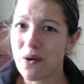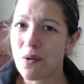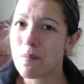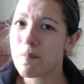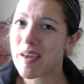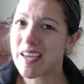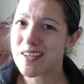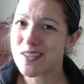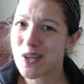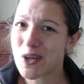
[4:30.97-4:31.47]

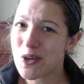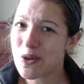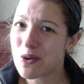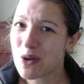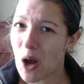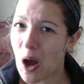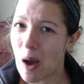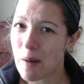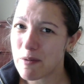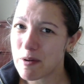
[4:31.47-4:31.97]
make sure you
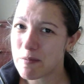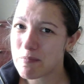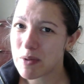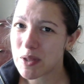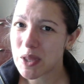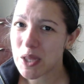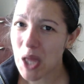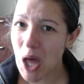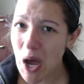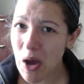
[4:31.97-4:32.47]
comment
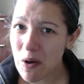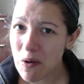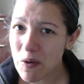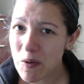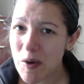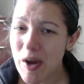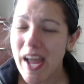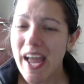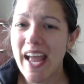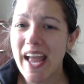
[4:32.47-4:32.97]
below,
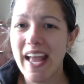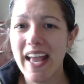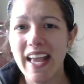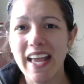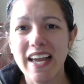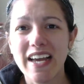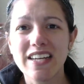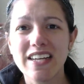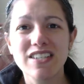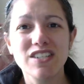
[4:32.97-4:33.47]

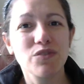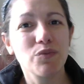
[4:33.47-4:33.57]
and